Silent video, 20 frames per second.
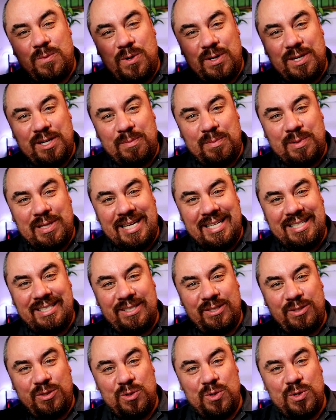what your
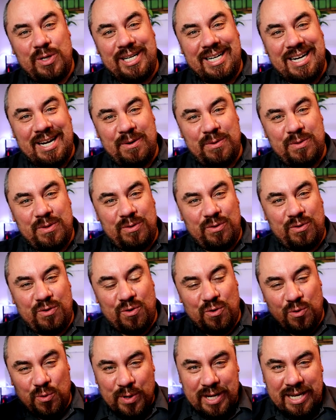plants are doing and how they're
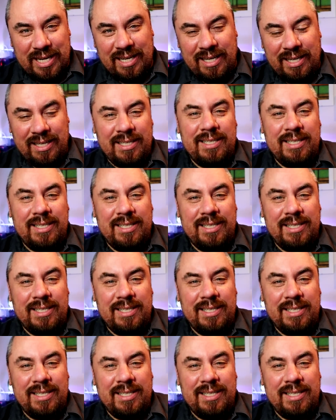growing